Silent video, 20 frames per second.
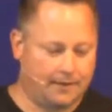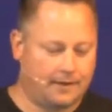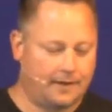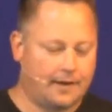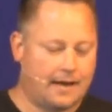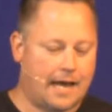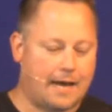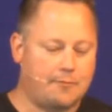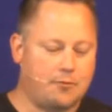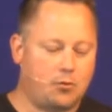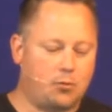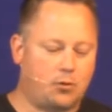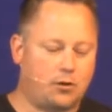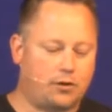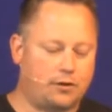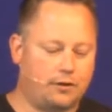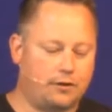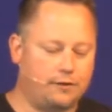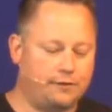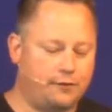I'm a
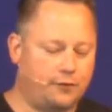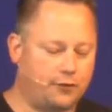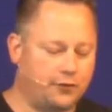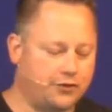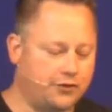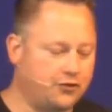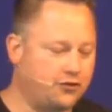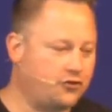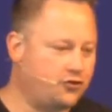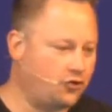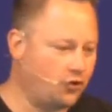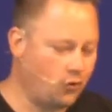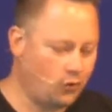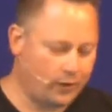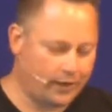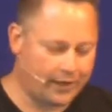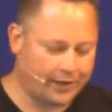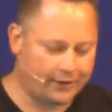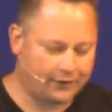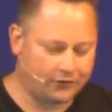worker for your
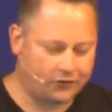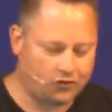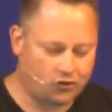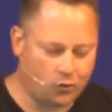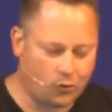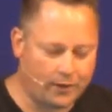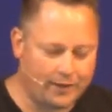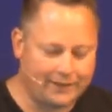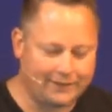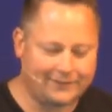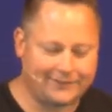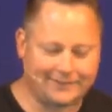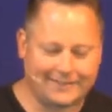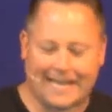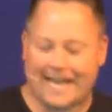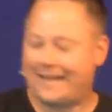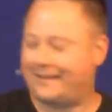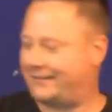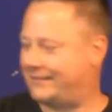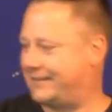joy because joy is
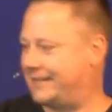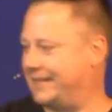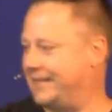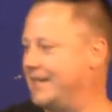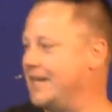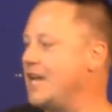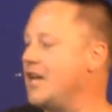lasting.